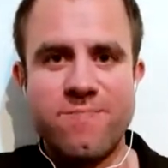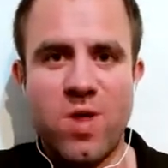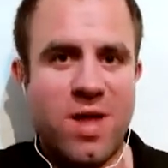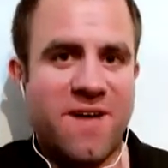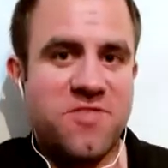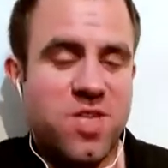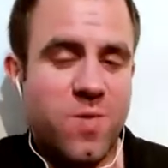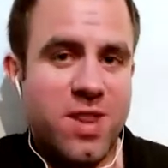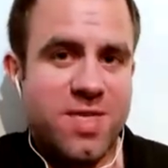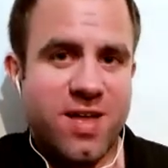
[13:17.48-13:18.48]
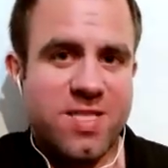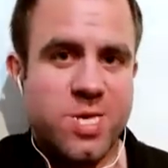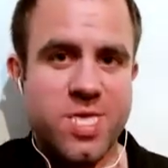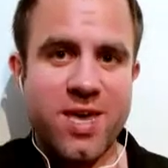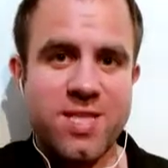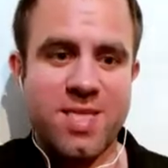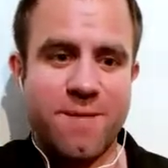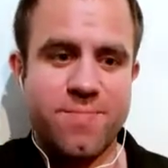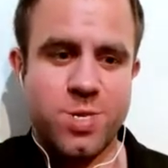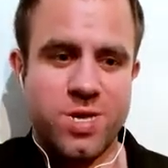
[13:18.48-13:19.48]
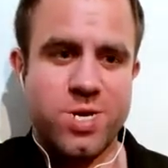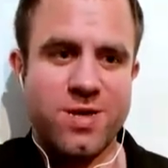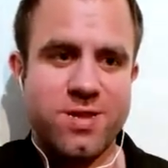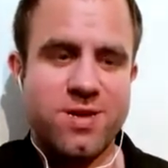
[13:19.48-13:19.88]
don't have to do anything to stay in that position.